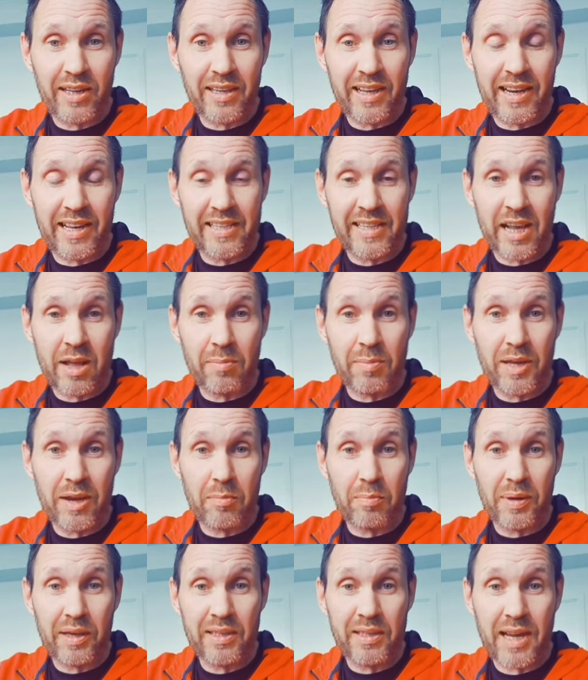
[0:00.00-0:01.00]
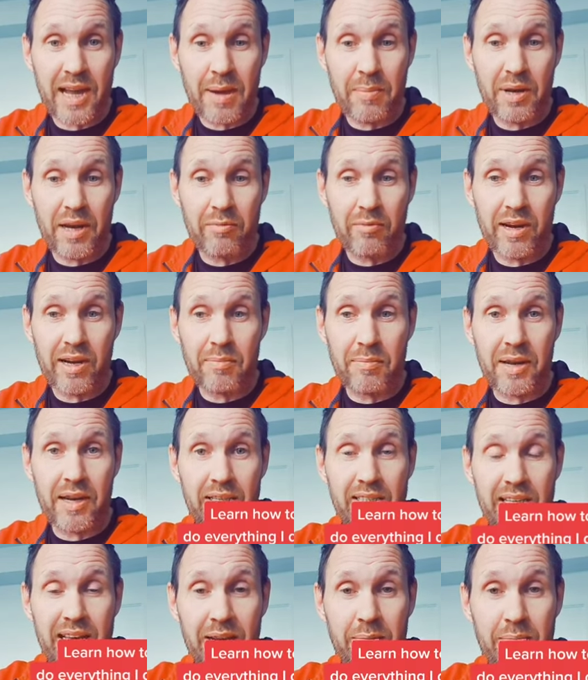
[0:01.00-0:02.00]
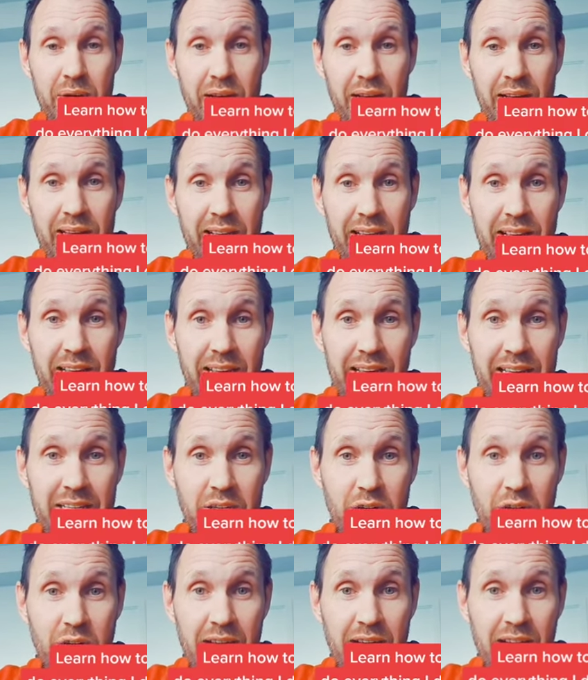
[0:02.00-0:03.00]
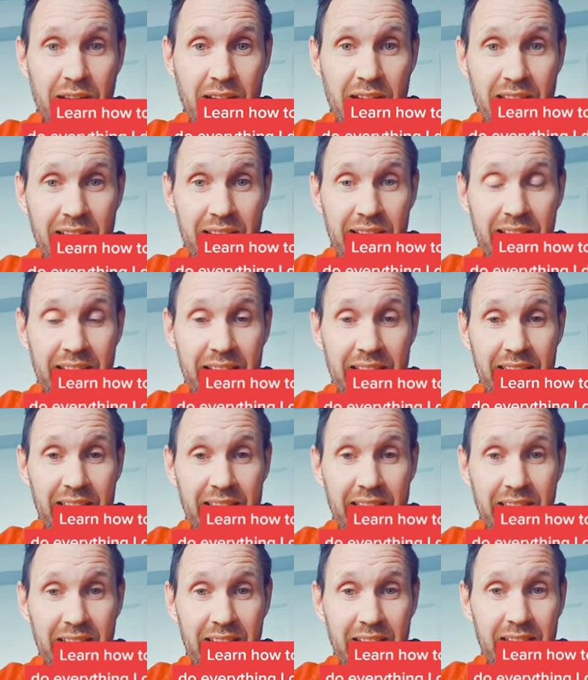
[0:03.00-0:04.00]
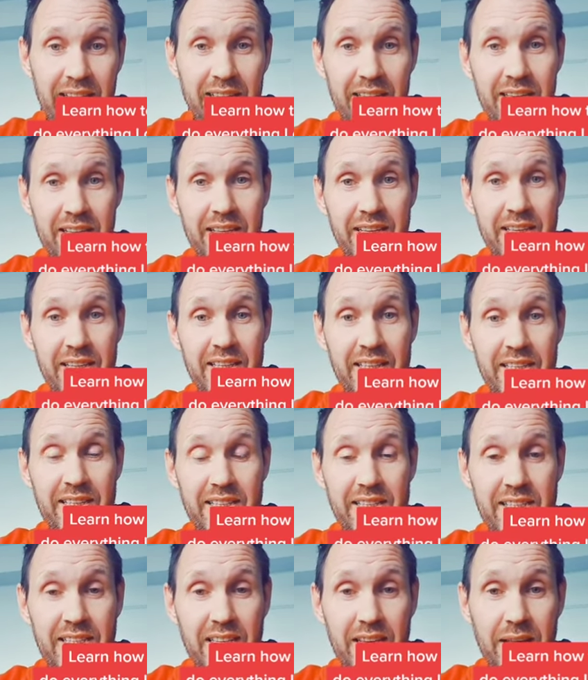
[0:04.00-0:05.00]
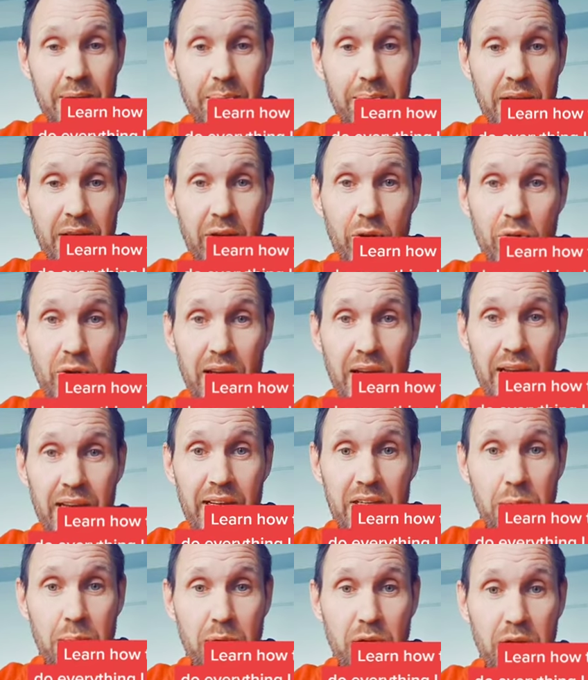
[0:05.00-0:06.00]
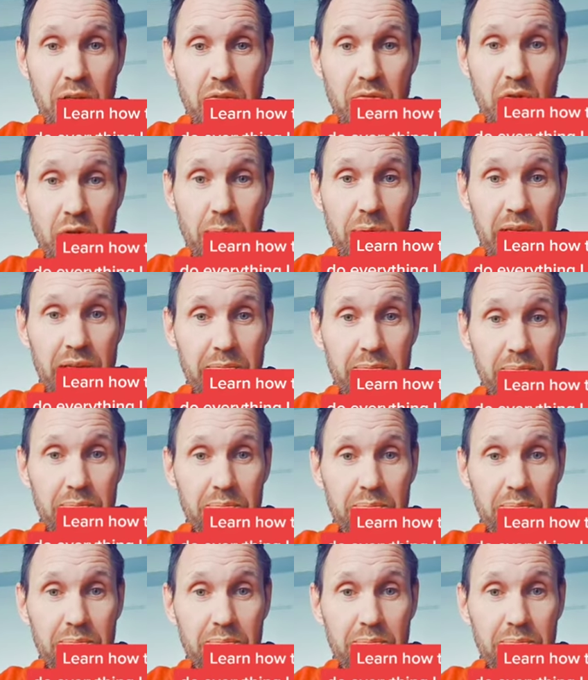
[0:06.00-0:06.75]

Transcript: it, and it's helped me out big time. And I recommend it to anybody. He's a great guy, and uh, this has uh, been a great experience for me.